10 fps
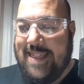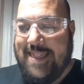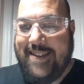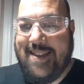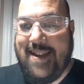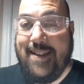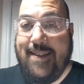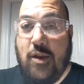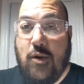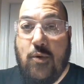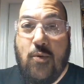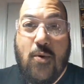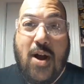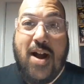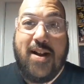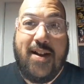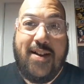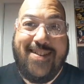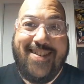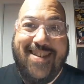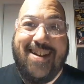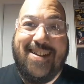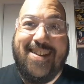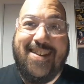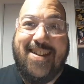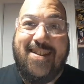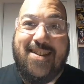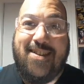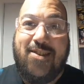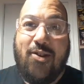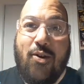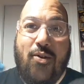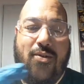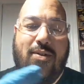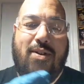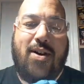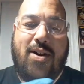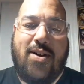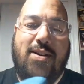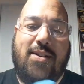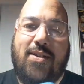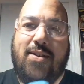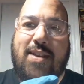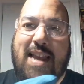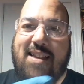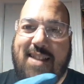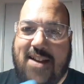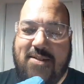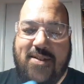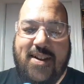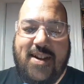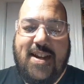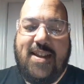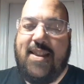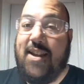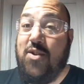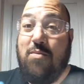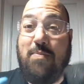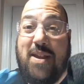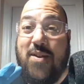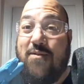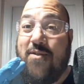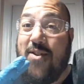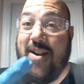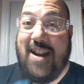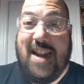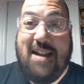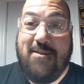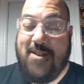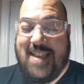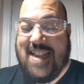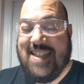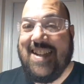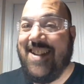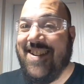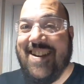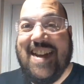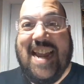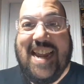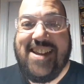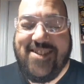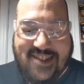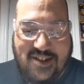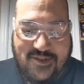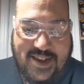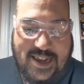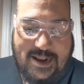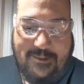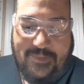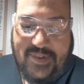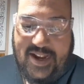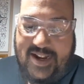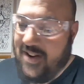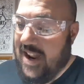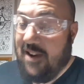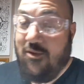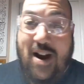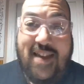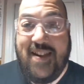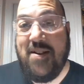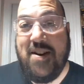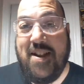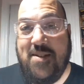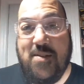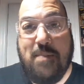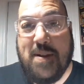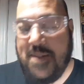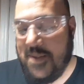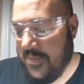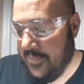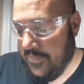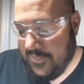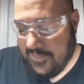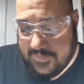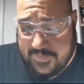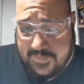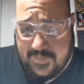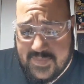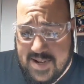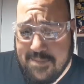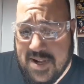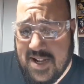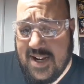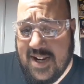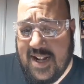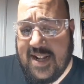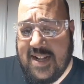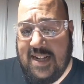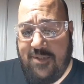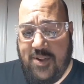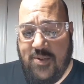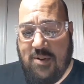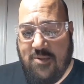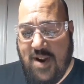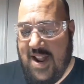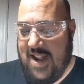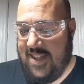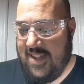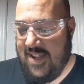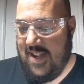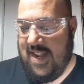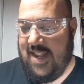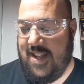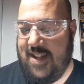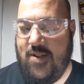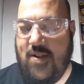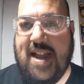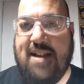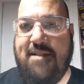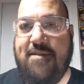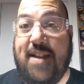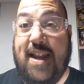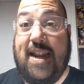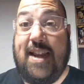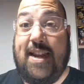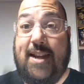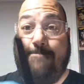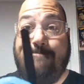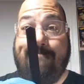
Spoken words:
this thing is rock solid. This thing is so hard to sand down that you'll be there forever sanding, and you're going to hate yourself. And you're like, why the hell did I use Bondo? But if you do it right and you have a